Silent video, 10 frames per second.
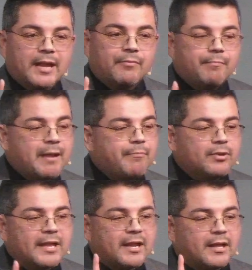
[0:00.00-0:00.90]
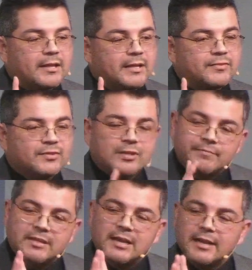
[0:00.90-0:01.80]
But I remember that
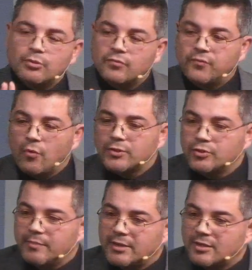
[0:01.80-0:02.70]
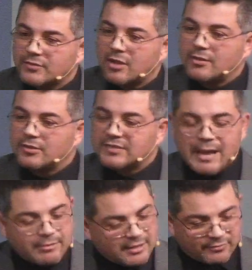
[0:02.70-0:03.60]
it's something that I look forward to because on
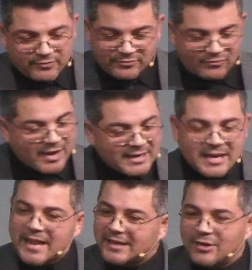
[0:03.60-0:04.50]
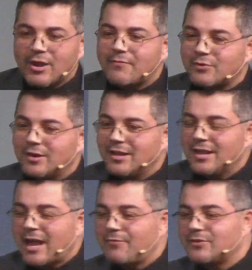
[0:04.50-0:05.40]
the Sabbath, Friday night, you know,
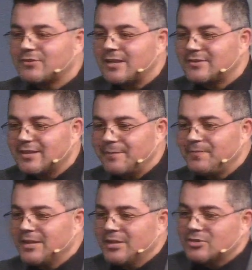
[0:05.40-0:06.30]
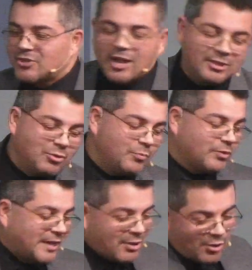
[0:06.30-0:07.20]
after, after sunset, Jean-Luc